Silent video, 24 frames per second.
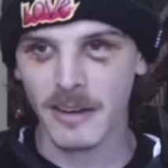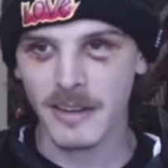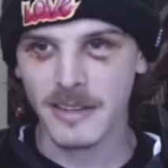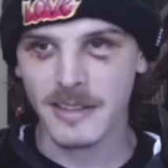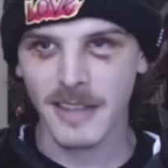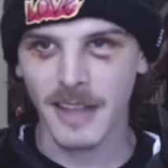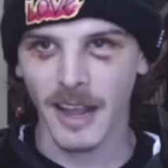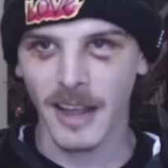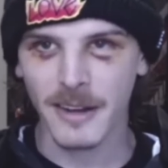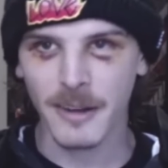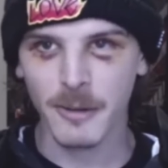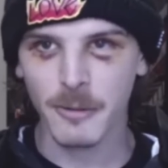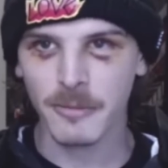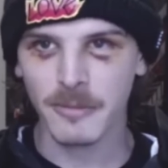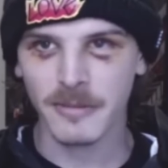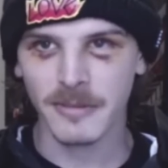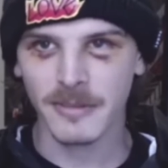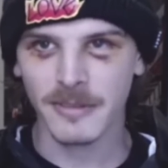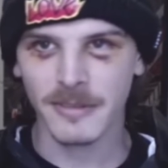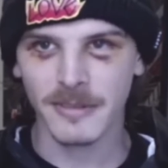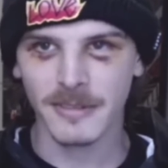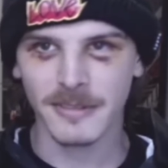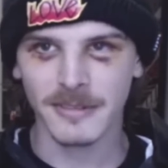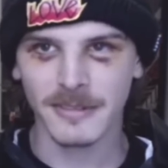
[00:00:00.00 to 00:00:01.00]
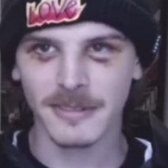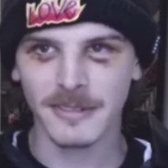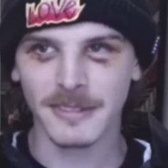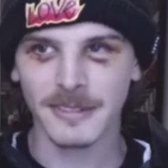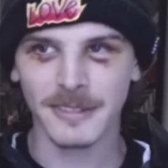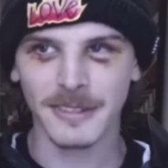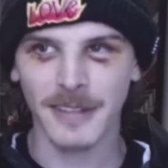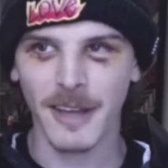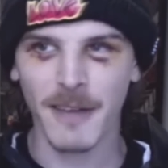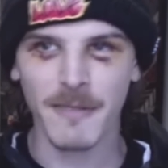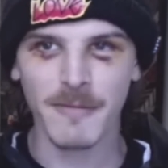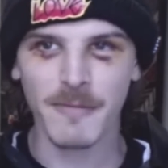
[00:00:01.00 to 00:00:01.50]
don't
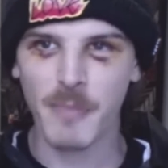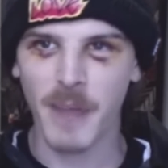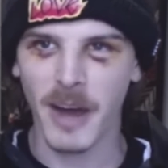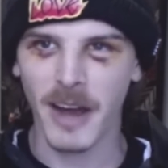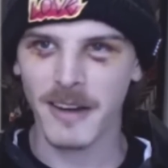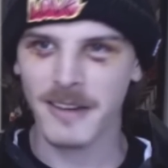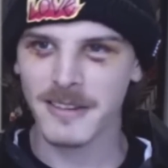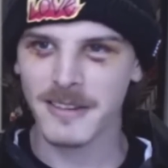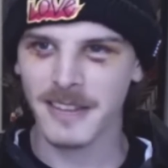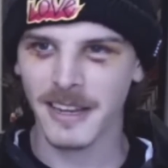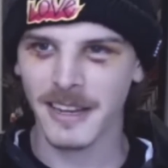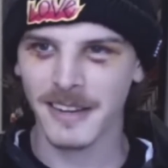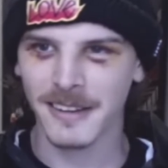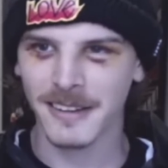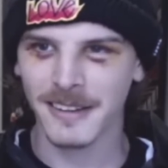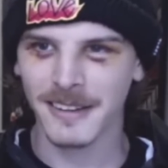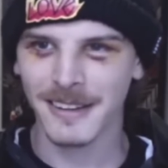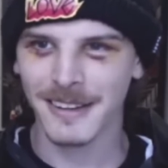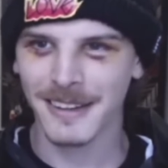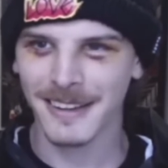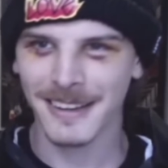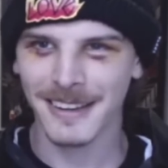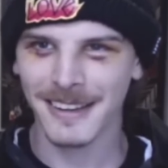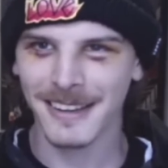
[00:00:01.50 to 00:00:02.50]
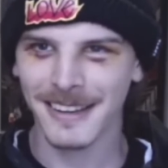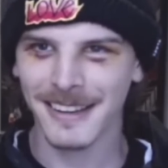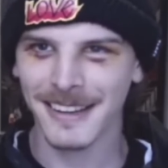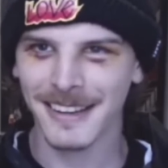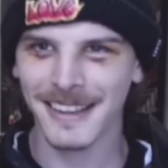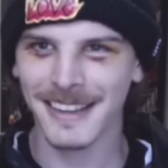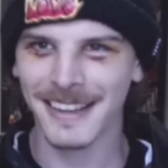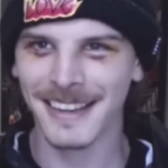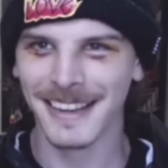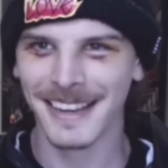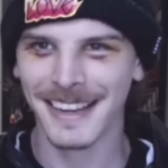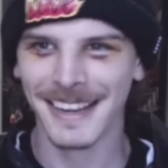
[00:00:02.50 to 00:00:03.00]
love boxing.
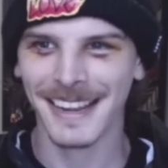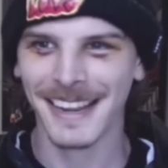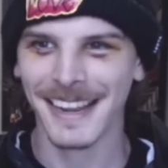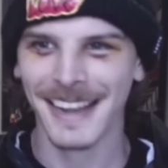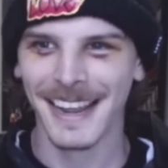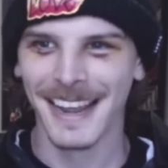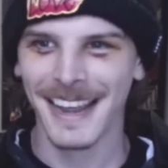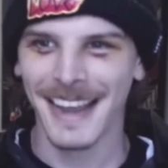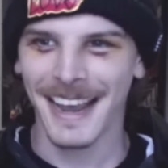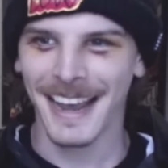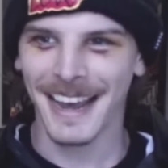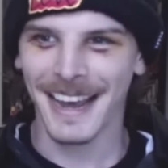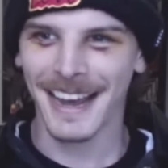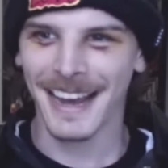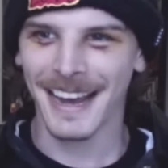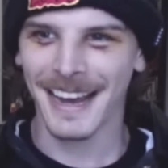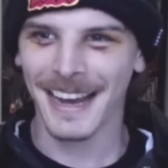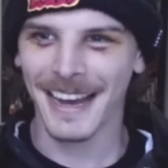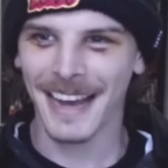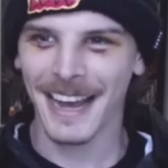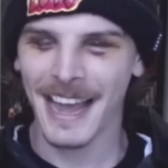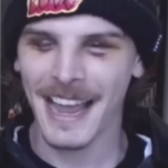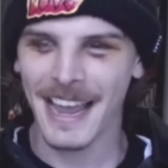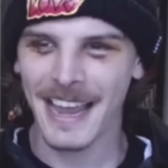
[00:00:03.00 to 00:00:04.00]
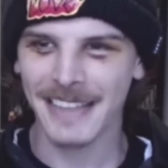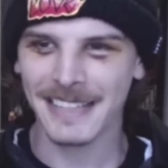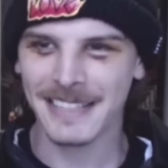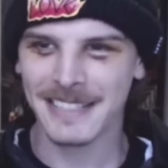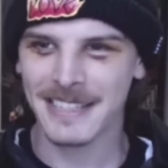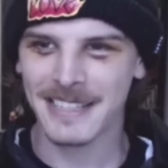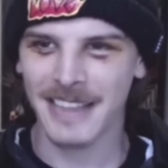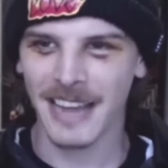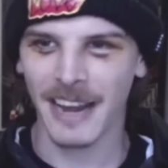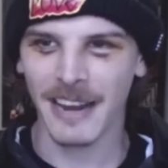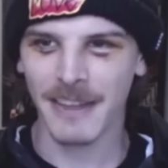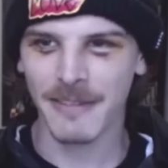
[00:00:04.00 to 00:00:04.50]

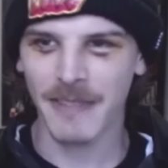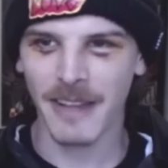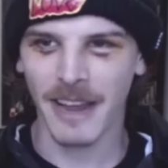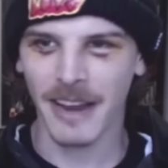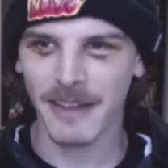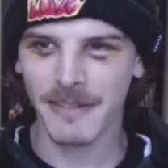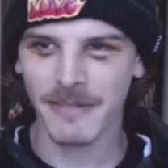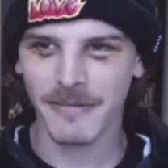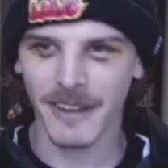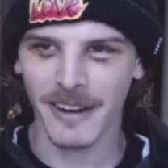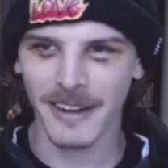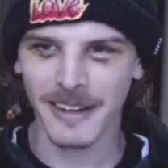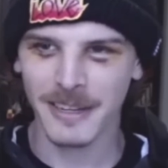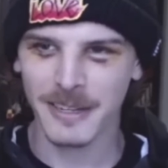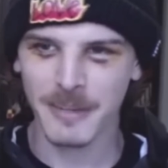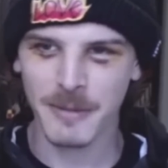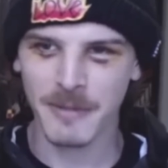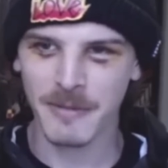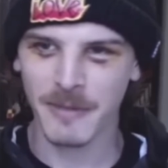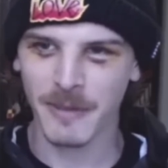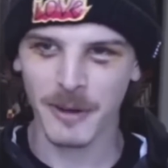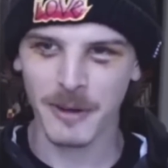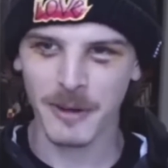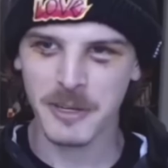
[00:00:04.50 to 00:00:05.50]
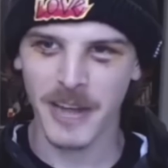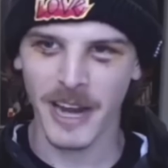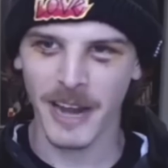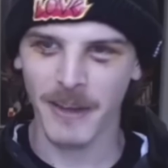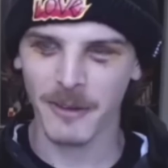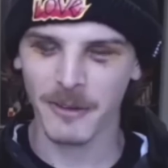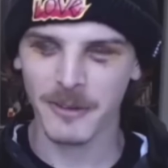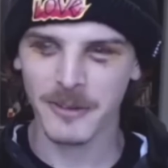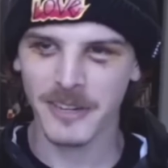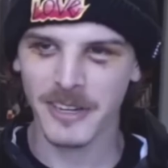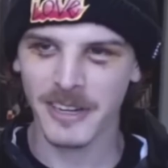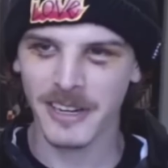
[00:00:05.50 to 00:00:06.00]
I find it to be very
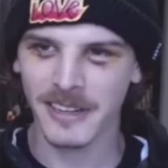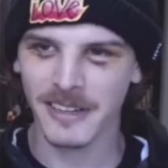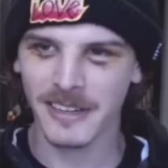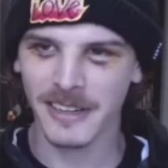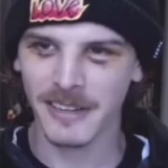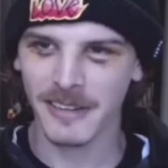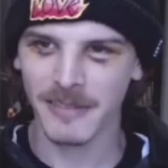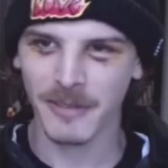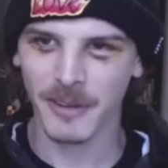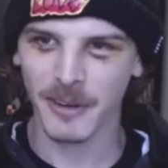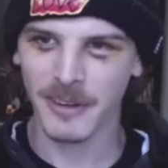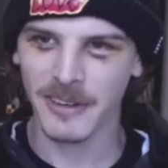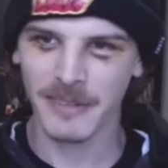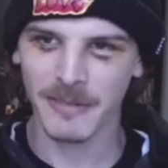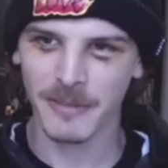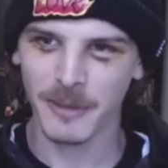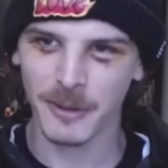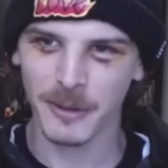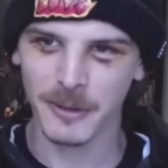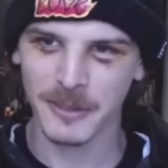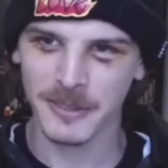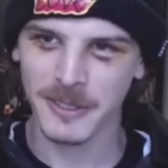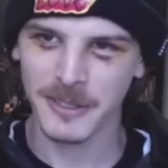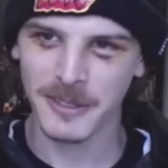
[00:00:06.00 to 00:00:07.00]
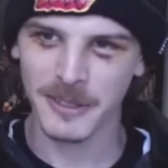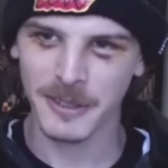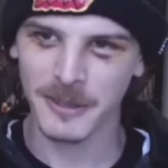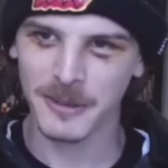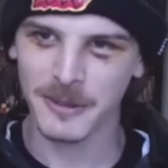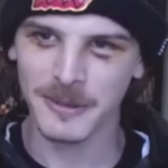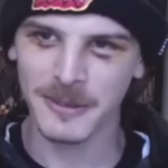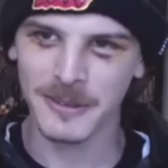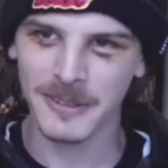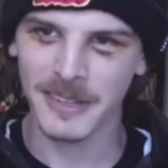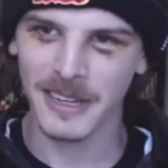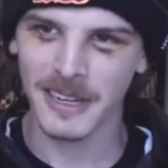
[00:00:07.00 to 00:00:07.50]
challenging and very difficult to do.
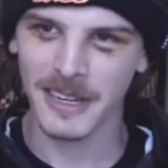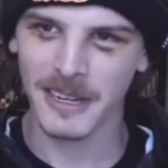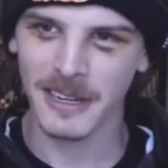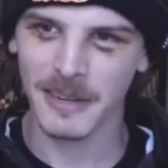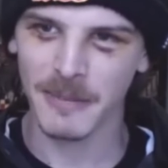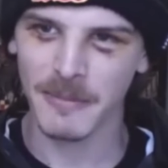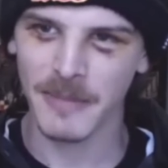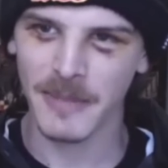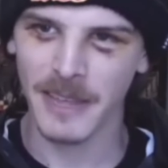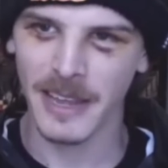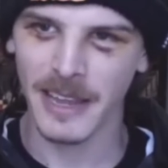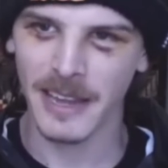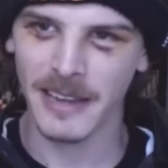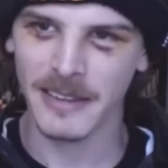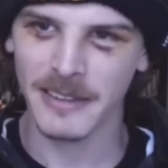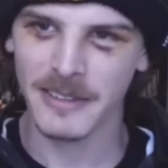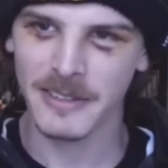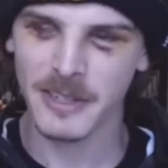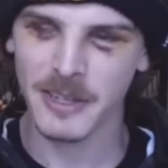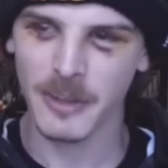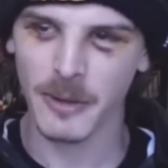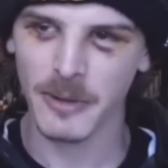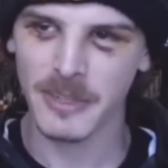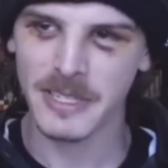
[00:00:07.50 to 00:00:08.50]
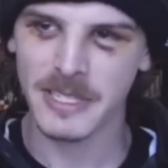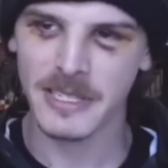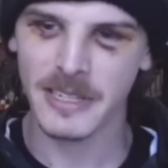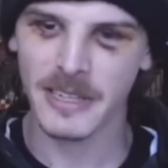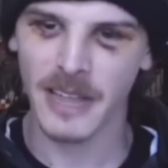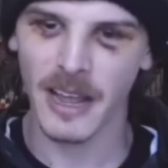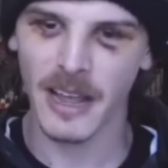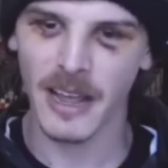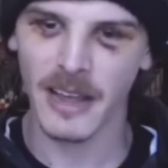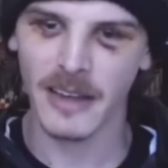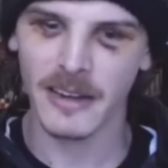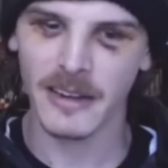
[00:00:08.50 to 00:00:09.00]
And so it's
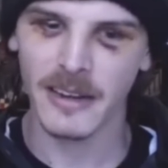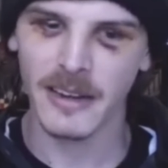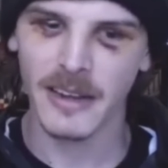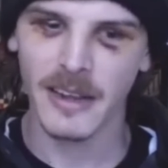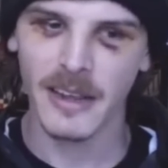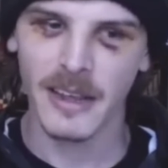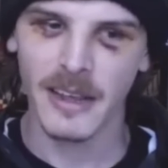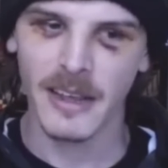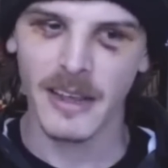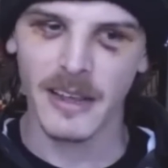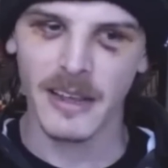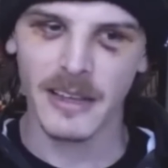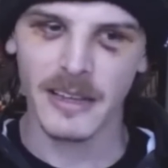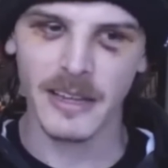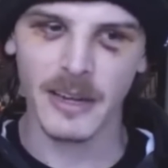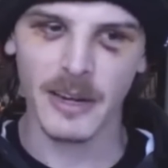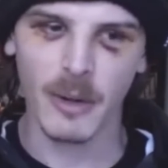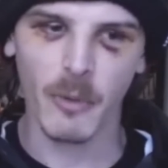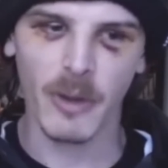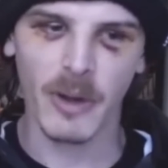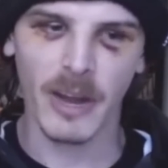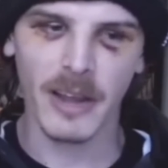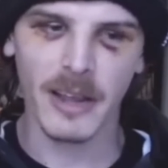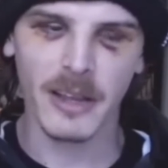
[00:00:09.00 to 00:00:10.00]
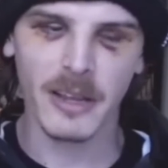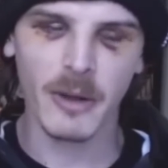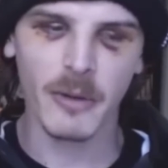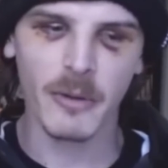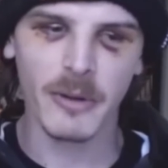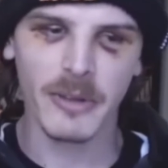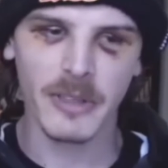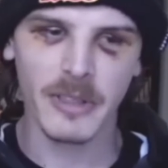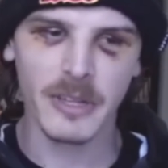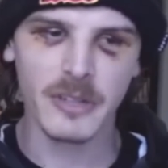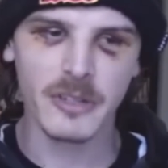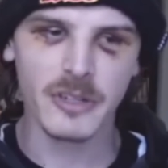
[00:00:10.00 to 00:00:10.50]
not, you know, when I go
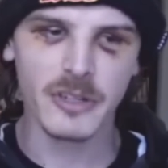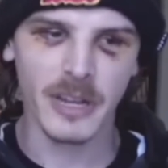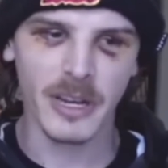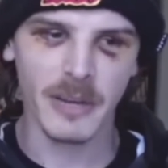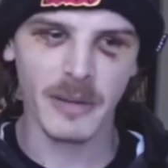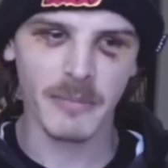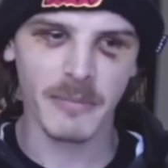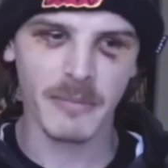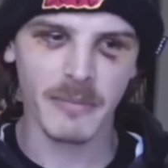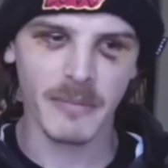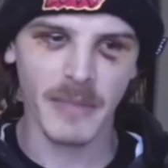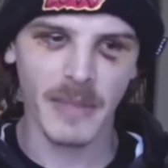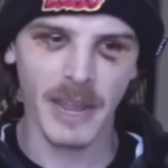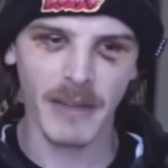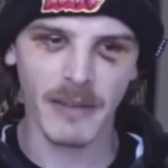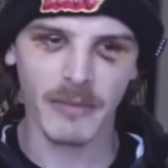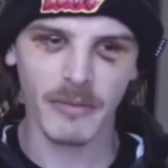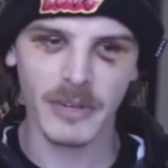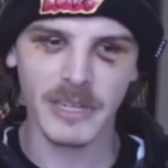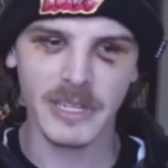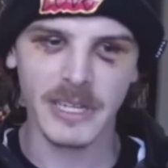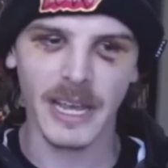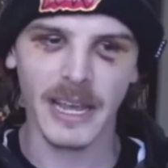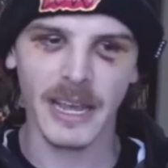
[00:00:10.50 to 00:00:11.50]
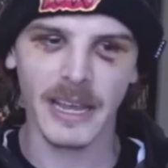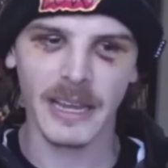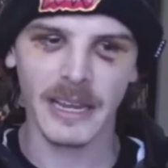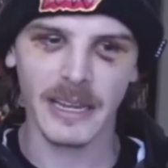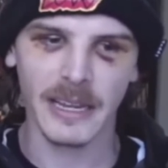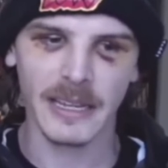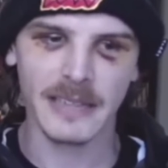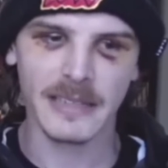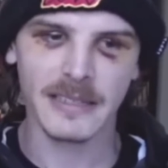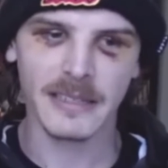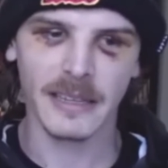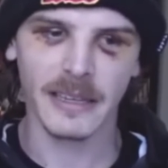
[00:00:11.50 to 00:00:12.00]
into the gym every
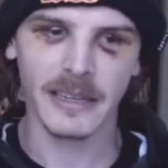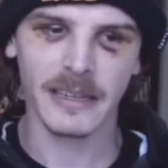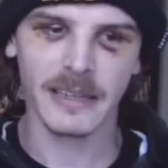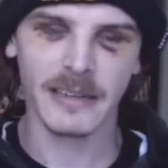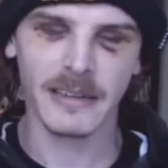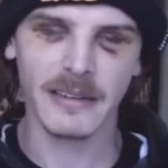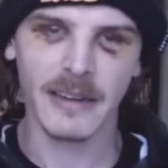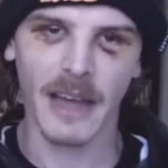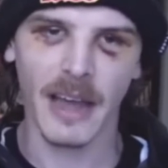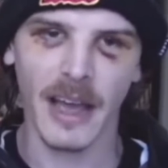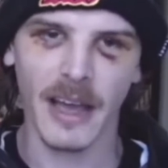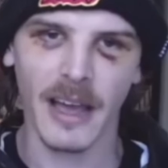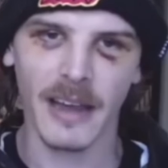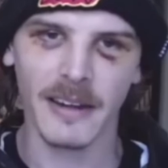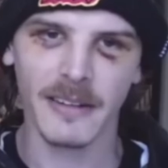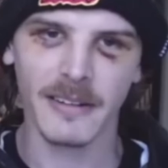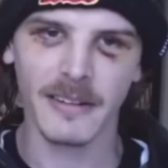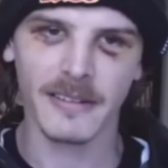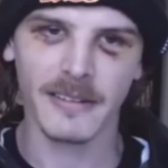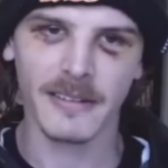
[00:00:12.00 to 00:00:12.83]
day, it's like not